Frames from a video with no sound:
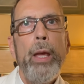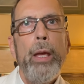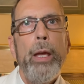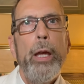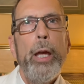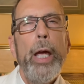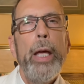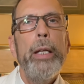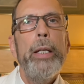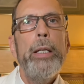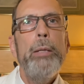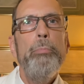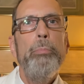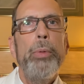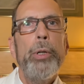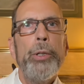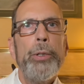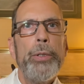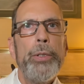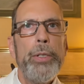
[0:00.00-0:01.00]
And he
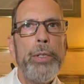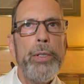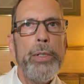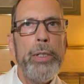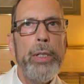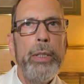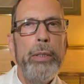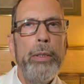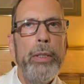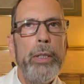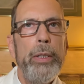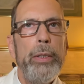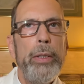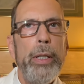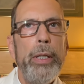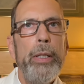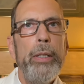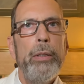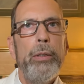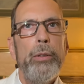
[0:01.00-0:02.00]
bursts into
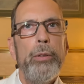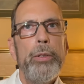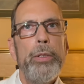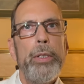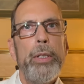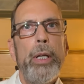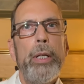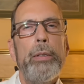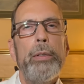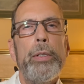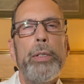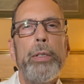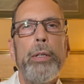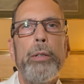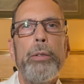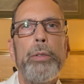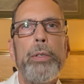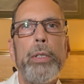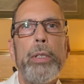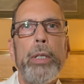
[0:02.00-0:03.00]
tears and
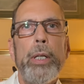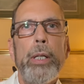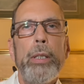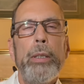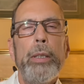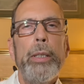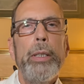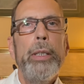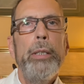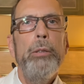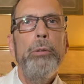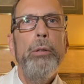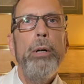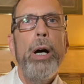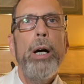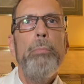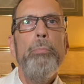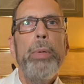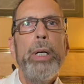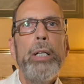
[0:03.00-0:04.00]
starts telling you
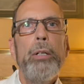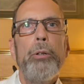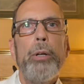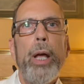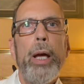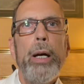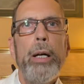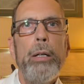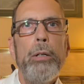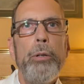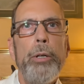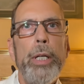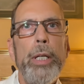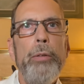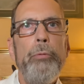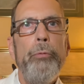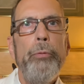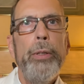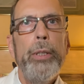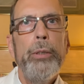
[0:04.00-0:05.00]
about how he
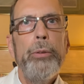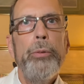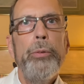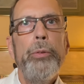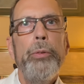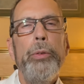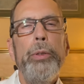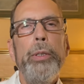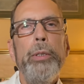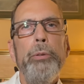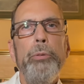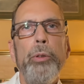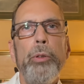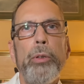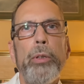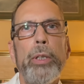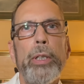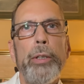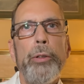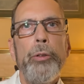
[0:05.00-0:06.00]
feels
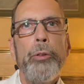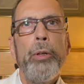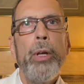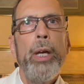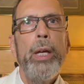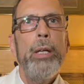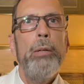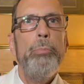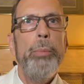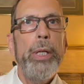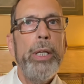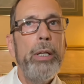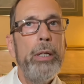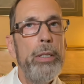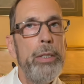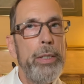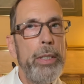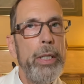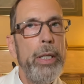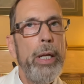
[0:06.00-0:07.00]
useless
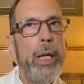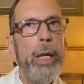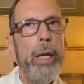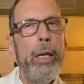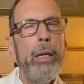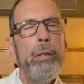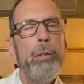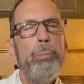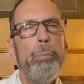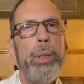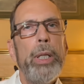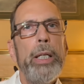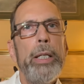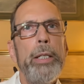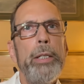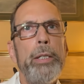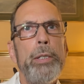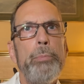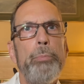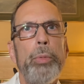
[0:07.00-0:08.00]
because he can't play
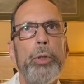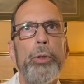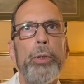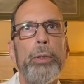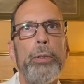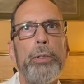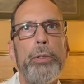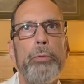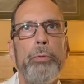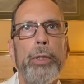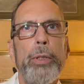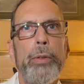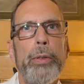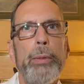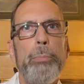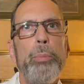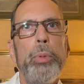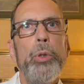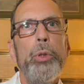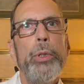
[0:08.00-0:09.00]
sports with the
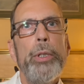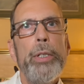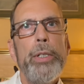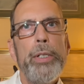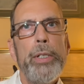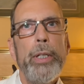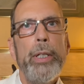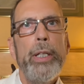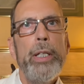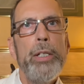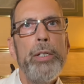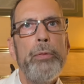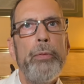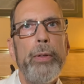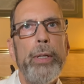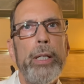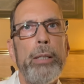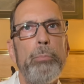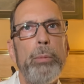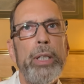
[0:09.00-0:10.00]
boys in his
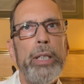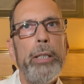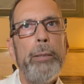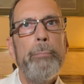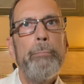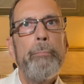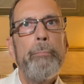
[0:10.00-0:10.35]
family.